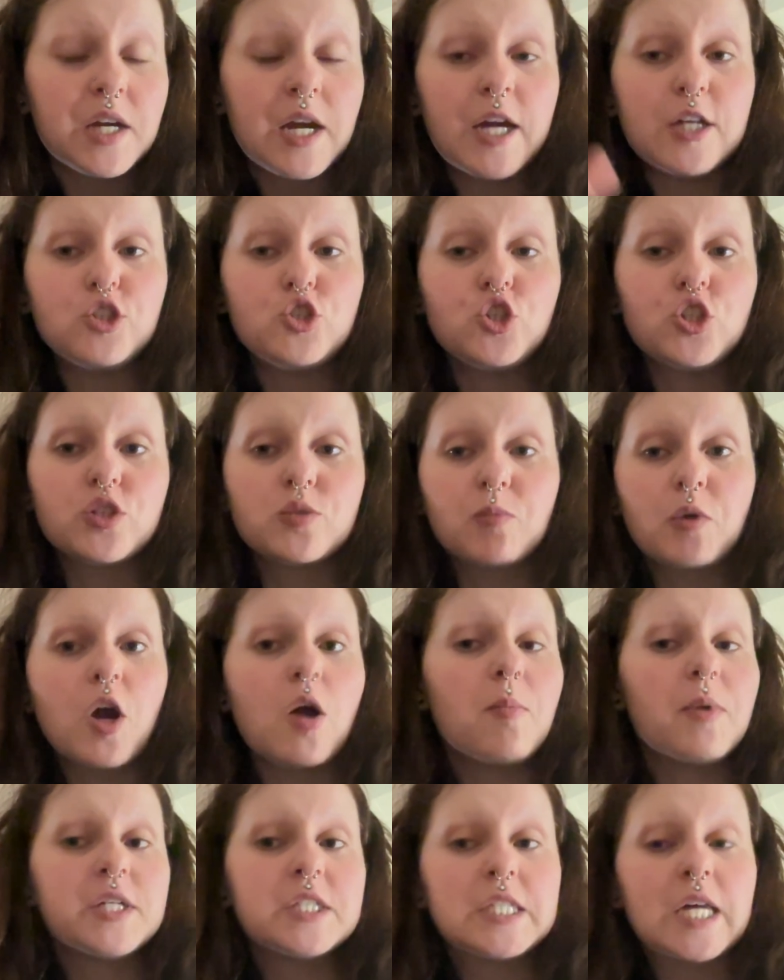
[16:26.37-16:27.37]
I just brought
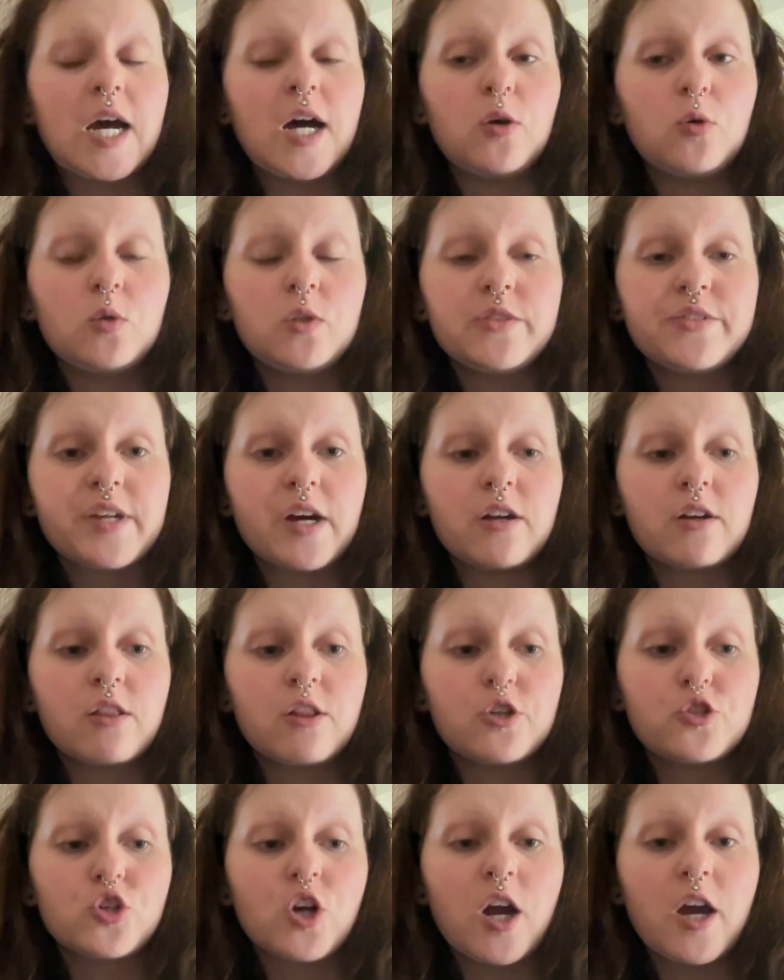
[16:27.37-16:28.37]
my towels out of the
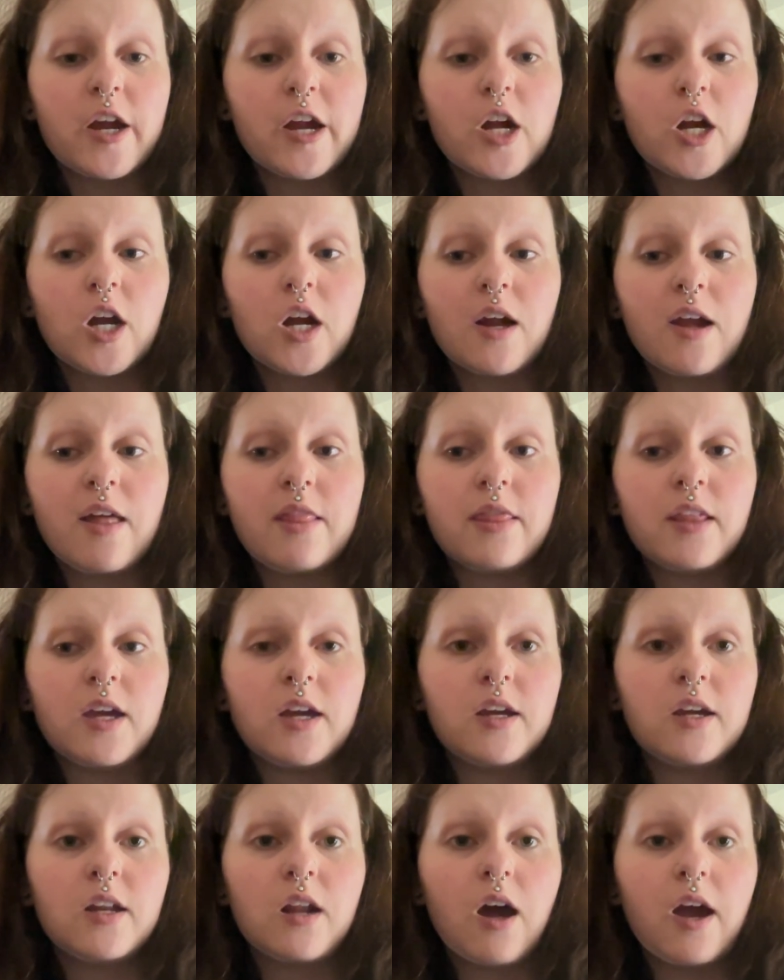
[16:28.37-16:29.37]
dryer, and
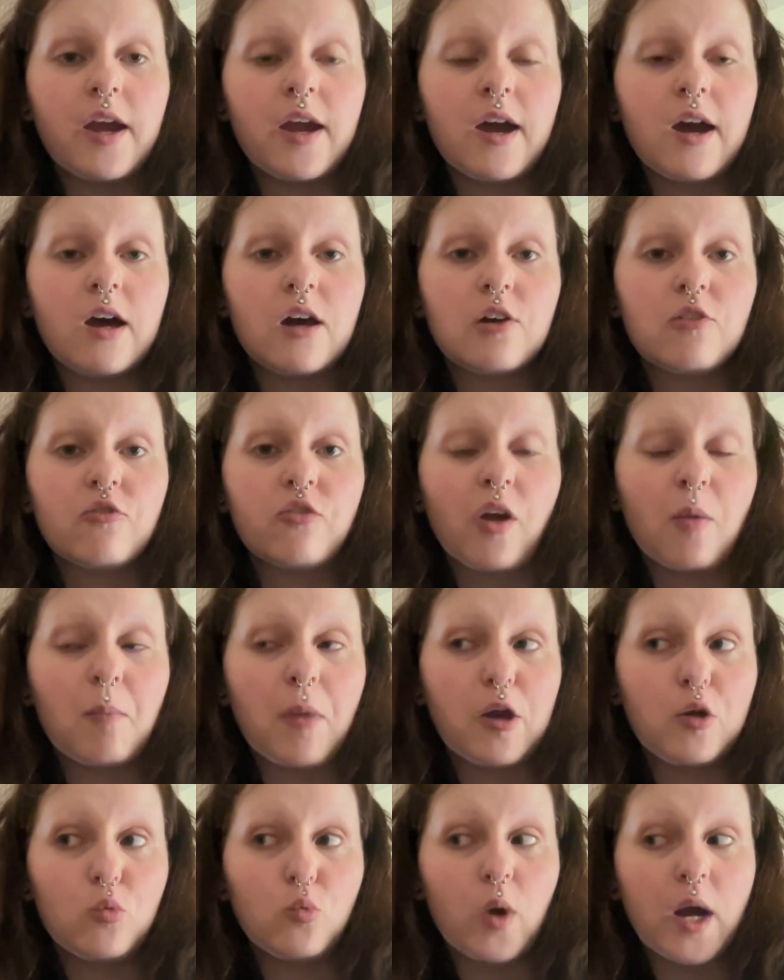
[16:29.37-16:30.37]
then I have
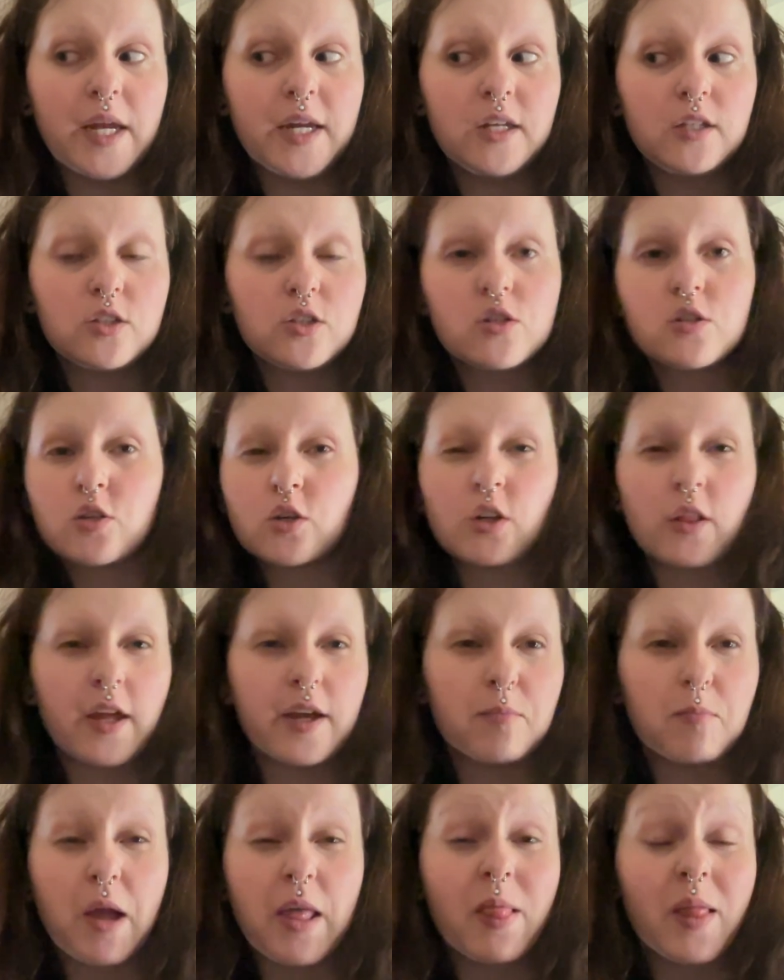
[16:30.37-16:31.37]
my whites, or
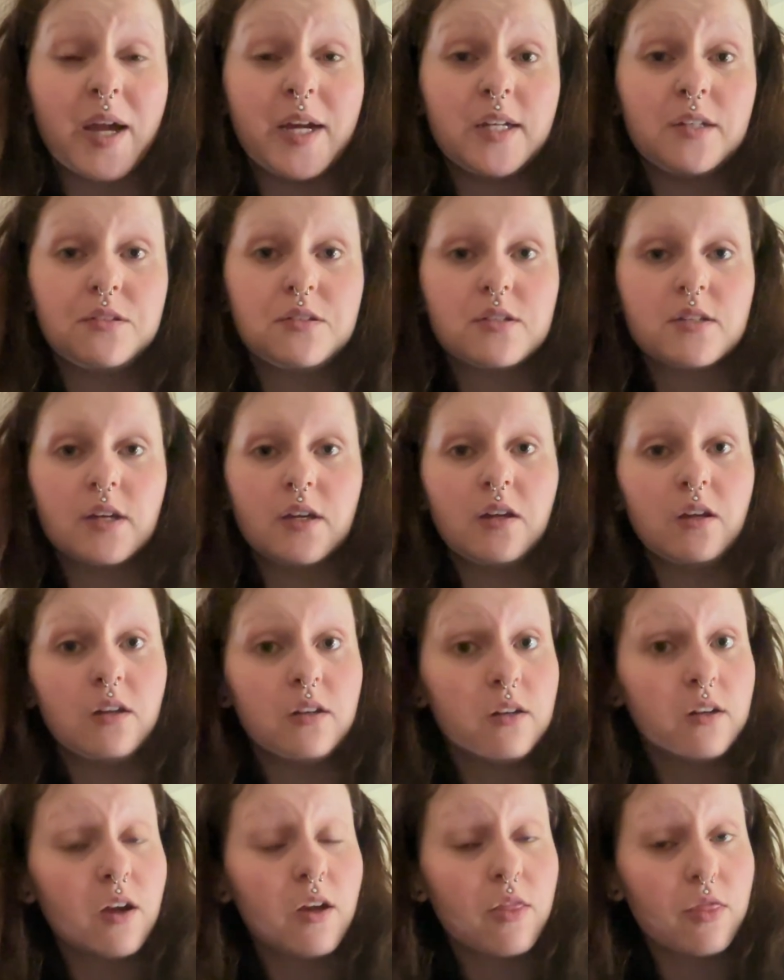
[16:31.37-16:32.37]
like my lights,
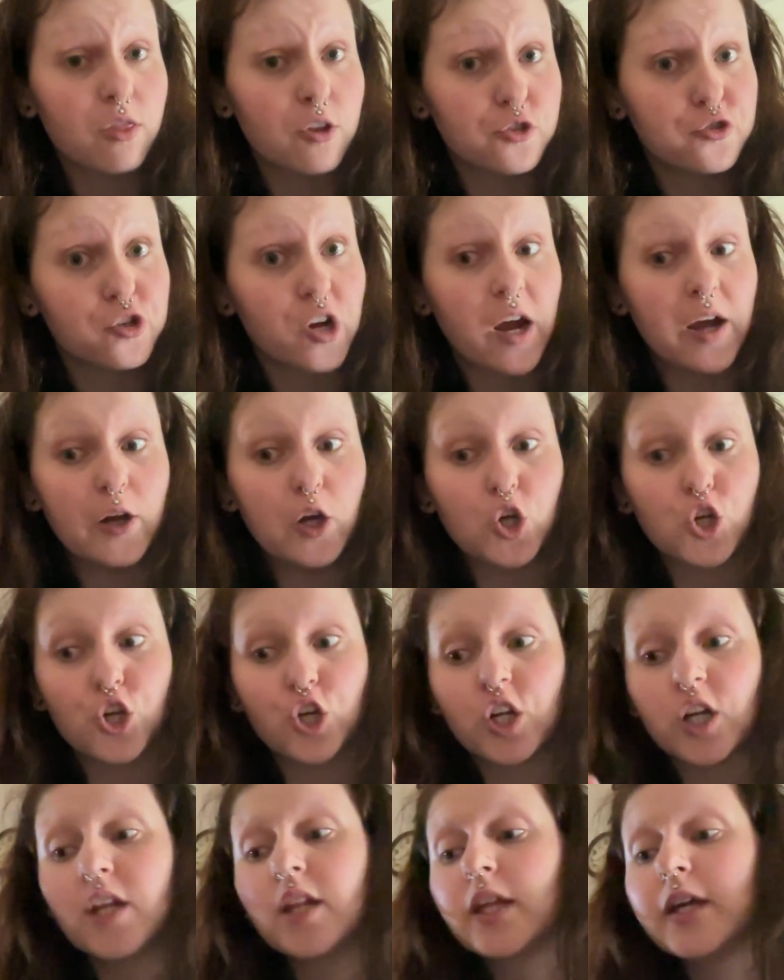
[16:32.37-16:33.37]
in the dryer
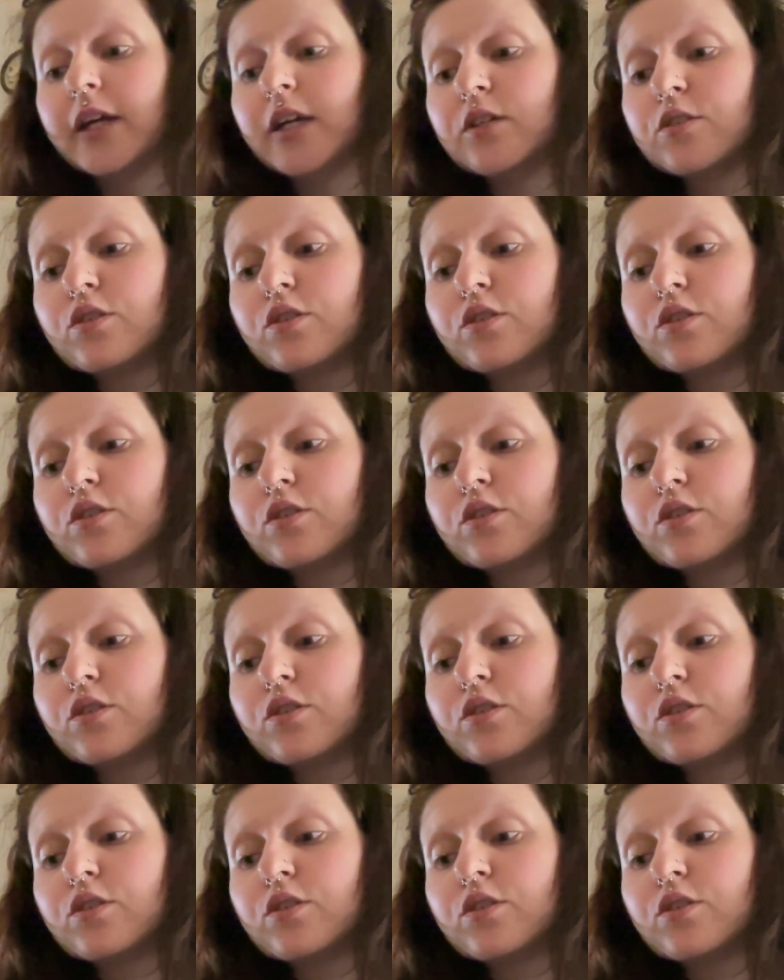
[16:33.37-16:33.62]
currently.